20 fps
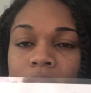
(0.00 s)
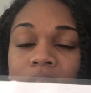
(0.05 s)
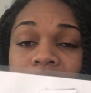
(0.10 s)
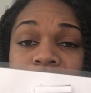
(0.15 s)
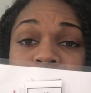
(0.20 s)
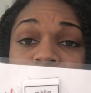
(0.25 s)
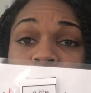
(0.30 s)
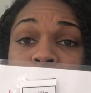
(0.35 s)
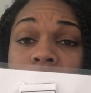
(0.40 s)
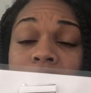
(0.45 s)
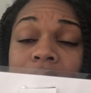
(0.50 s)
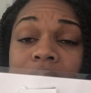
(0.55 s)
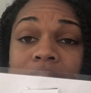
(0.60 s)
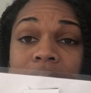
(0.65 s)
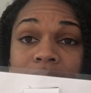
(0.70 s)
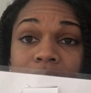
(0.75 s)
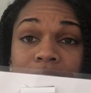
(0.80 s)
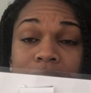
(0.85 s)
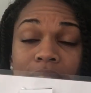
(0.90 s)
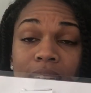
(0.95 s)
Let's try the
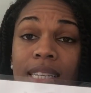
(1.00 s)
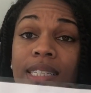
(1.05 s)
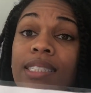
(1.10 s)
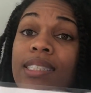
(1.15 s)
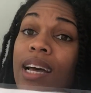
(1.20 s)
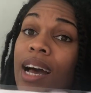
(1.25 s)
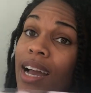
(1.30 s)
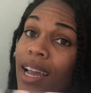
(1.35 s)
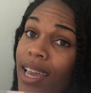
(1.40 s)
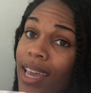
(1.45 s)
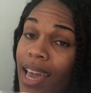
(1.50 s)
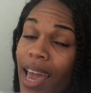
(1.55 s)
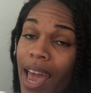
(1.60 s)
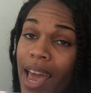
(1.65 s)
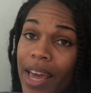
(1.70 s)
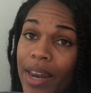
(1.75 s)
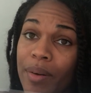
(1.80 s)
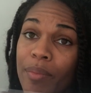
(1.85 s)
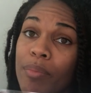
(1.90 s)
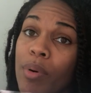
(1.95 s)
sentence
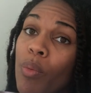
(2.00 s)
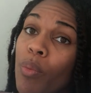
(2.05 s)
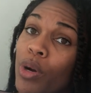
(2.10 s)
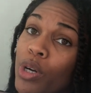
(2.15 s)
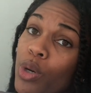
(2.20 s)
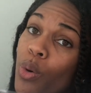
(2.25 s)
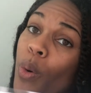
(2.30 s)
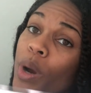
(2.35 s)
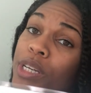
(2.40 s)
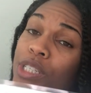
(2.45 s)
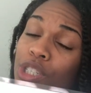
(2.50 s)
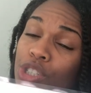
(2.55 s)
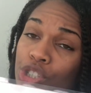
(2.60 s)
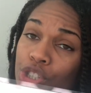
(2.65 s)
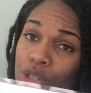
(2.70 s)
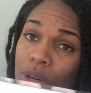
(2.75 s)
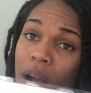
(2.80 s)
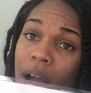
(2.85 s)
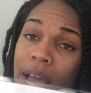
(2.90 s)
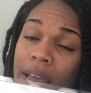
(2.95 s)
again, but we're going to
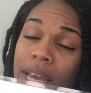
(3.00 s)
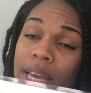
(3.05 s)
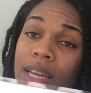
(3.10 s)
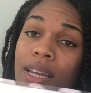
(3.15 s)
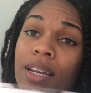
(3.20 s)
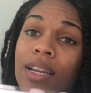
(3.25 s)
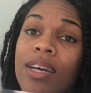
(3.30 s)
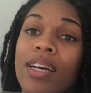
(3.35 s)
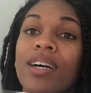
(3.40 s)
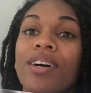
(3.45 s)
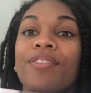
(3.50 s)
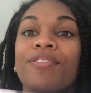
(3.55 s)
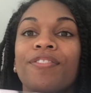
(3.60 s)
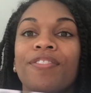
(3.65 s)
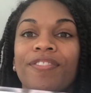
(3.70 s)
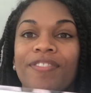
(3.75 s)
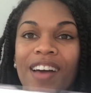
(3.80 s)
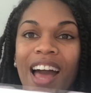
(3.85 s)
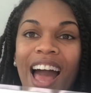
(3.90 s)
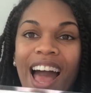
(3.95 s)
try it
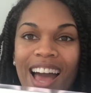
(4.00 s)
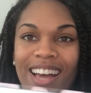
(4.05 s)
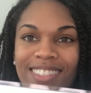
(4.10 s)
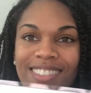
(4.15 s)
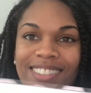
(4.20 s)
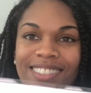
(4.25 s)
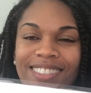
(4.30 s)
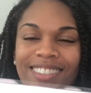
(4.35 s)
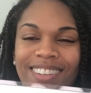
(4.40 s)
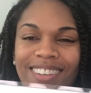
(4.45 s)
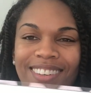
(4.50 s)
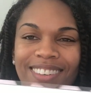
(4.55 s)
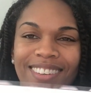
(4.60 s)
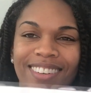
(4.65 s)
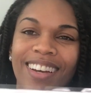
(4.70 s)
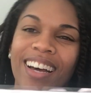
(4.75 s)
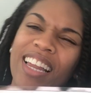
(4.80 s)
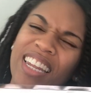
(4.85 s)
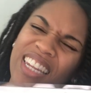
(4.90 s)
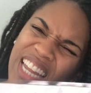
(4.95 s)
fast,
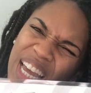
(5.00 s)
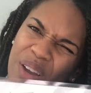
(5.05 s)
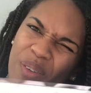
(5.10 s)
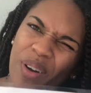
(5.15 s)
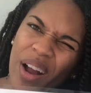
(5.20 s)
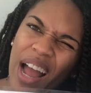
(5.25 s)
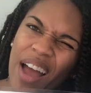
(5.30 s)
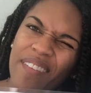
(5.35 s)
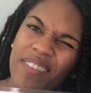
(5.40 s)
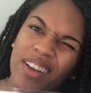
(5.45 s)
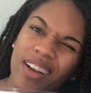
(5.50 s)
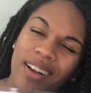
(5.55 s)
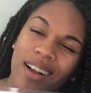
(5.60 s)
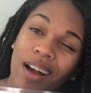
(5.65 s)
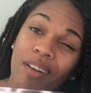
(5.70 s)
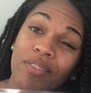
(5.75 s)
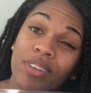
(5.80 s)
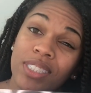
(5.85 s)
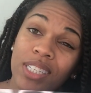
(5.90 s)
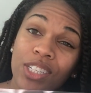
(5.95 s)
like we're having a
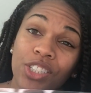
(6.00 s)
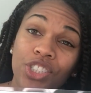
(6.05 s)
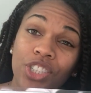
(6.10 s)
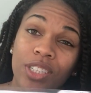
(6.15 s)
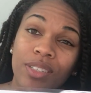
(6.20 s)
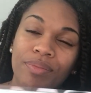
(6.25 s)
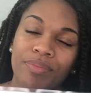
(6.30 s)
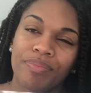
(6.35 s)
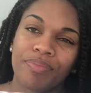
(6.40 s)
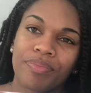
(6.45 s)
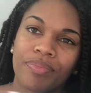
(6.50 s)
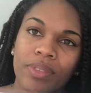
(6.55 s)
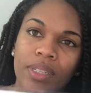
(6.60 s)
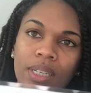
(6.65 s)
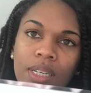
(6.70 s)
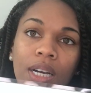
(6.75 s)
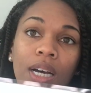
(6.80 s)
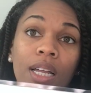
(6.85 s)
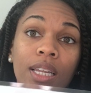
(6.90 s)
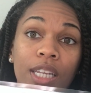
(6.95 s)
conversation.
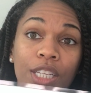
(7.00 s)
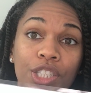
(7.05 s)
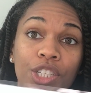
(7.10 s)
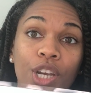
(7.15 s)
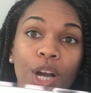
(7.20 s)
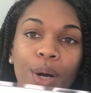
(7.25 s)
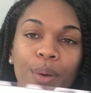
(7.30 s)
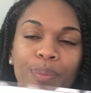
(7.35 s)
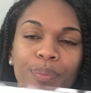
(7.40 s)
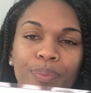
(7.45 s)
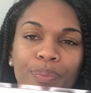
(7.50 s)
Let's go.